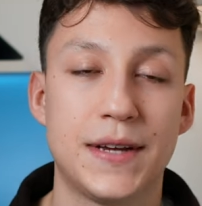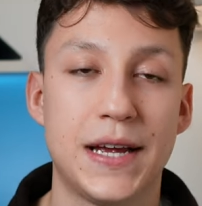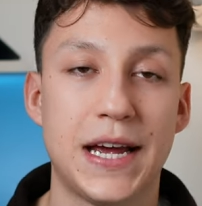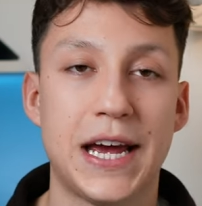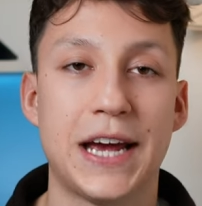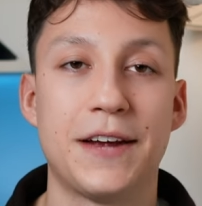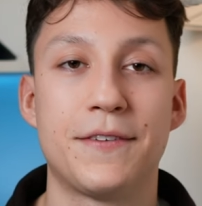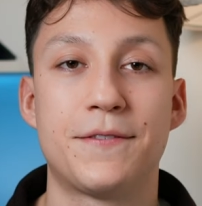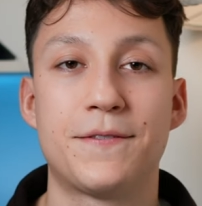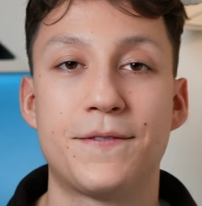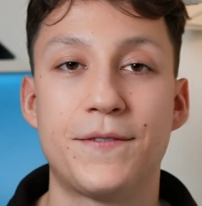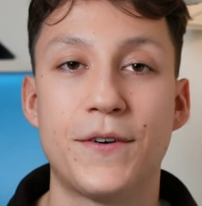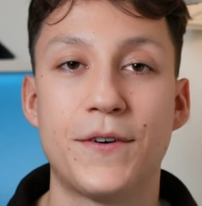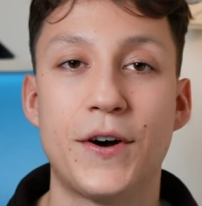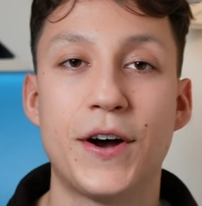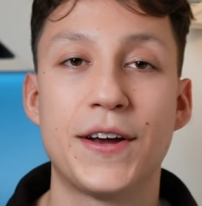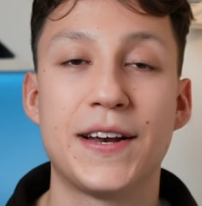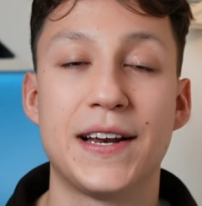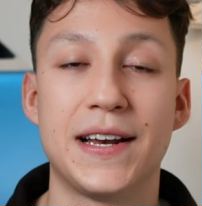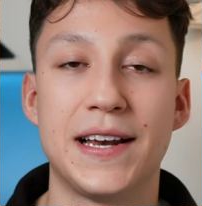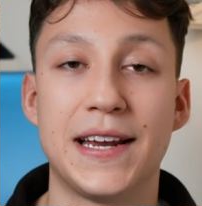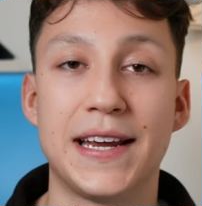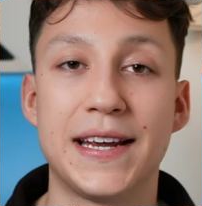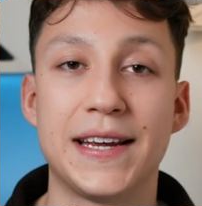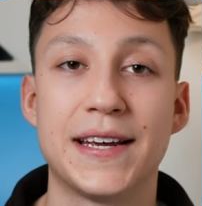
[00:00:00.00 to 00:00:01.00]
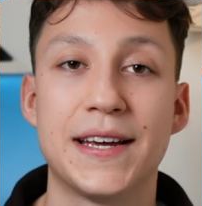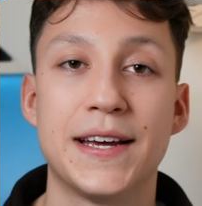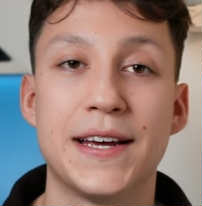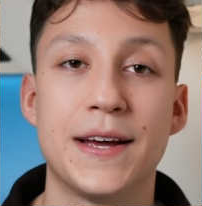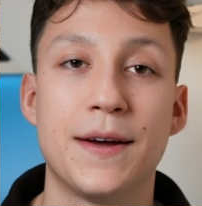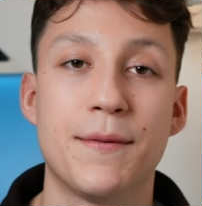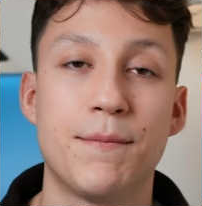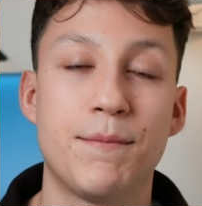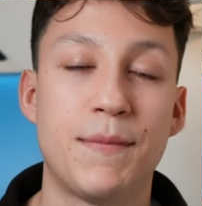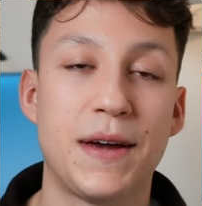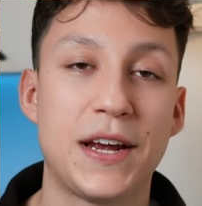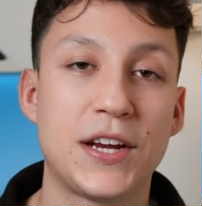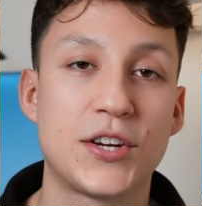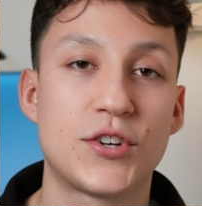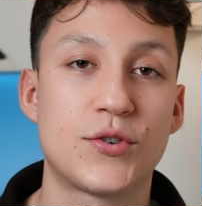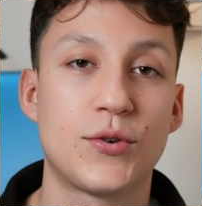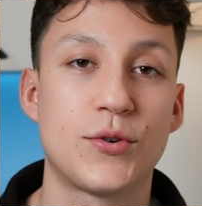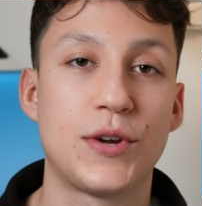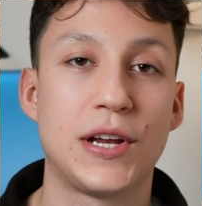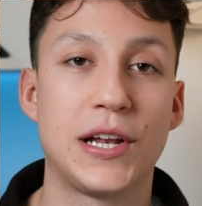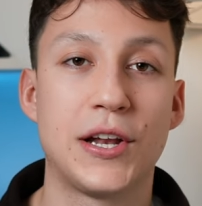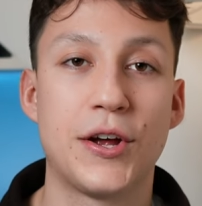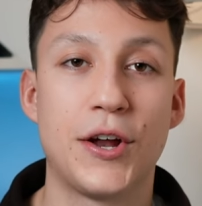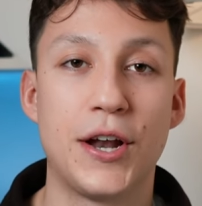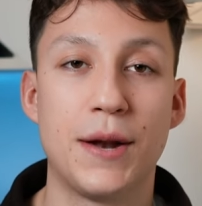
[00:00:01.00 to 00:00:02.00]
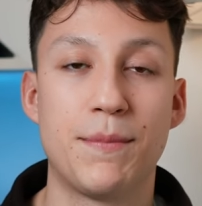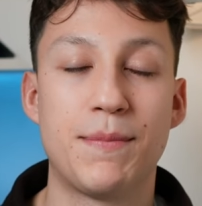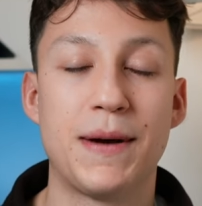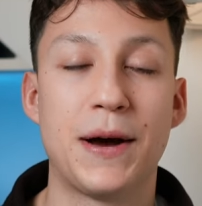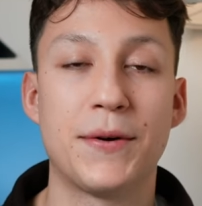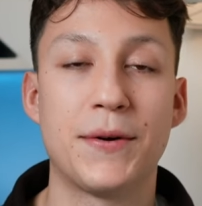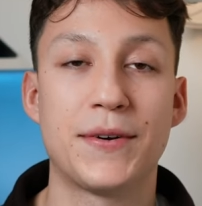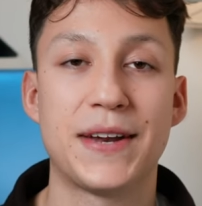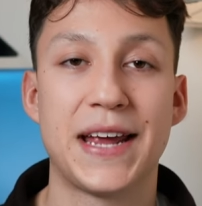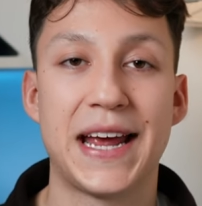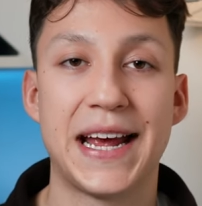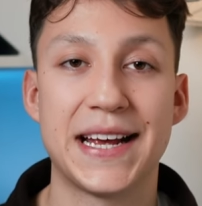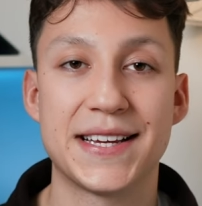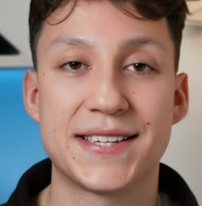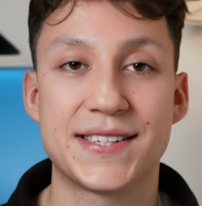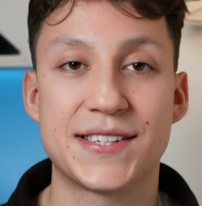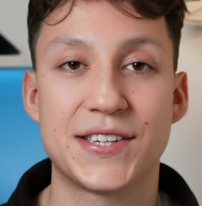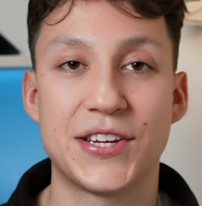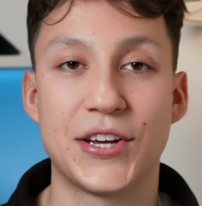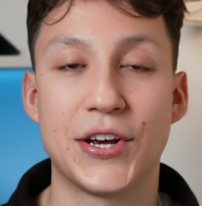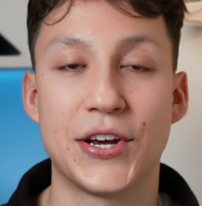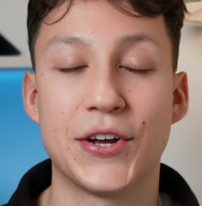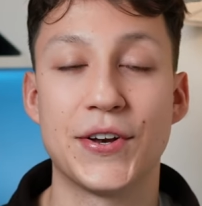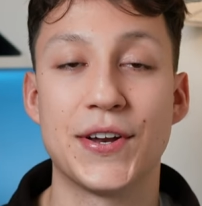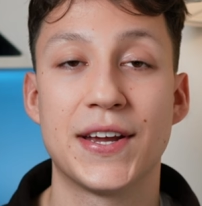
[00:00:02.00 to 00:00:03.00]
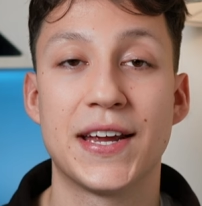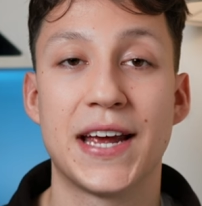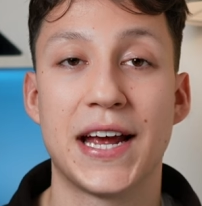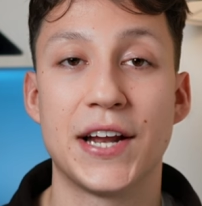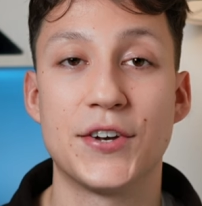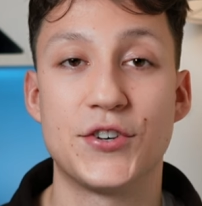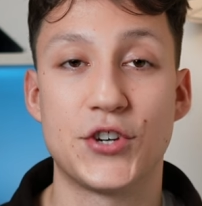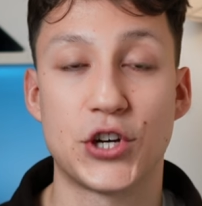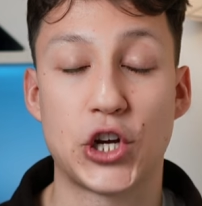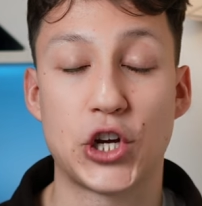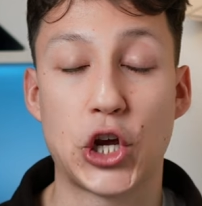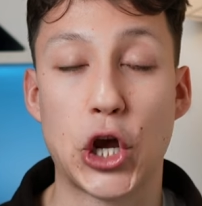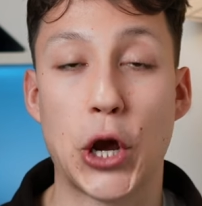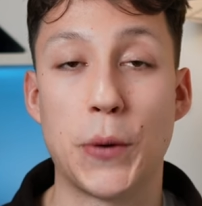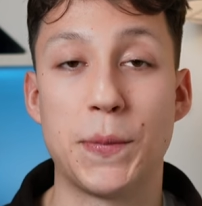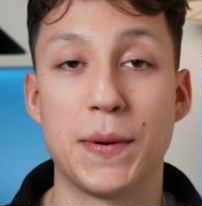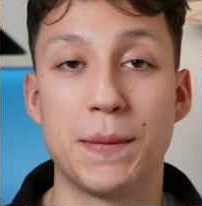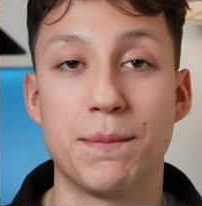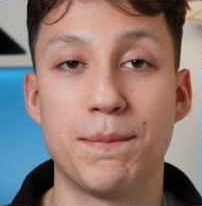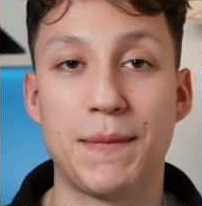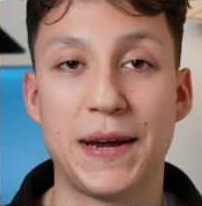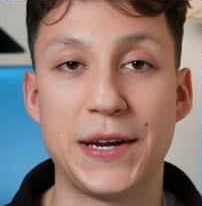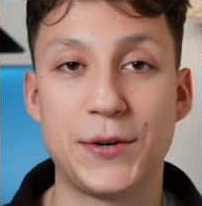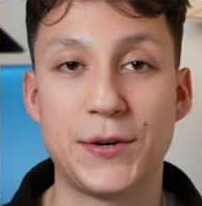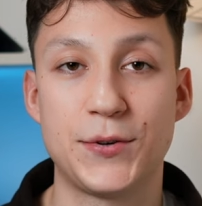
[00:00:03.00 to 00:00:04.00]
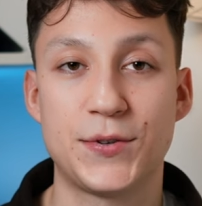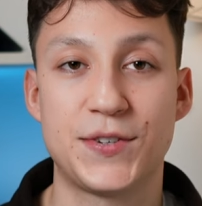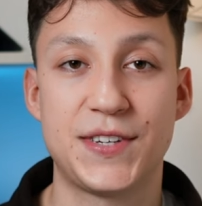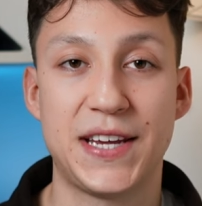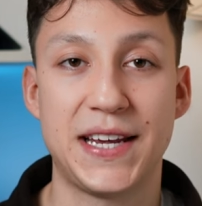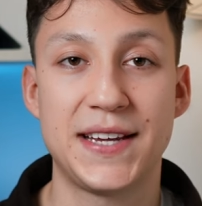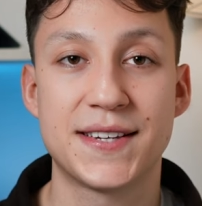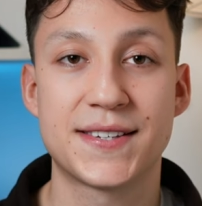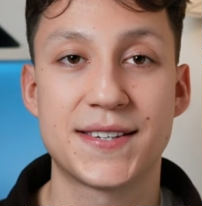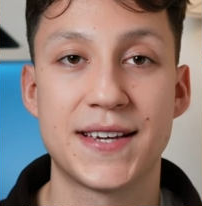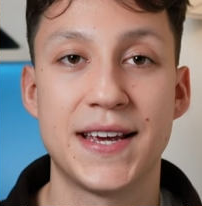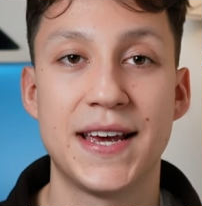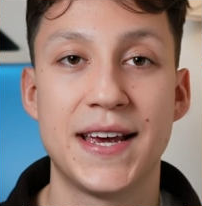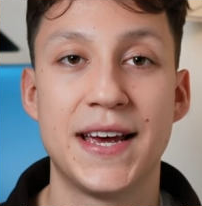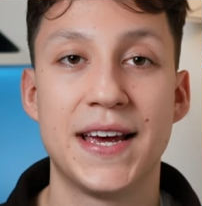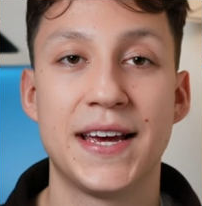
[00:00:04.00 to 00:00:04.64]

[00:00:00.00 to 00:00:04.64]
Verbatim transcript: And finally, make sure you learn about Hessian and Jacobian matrices.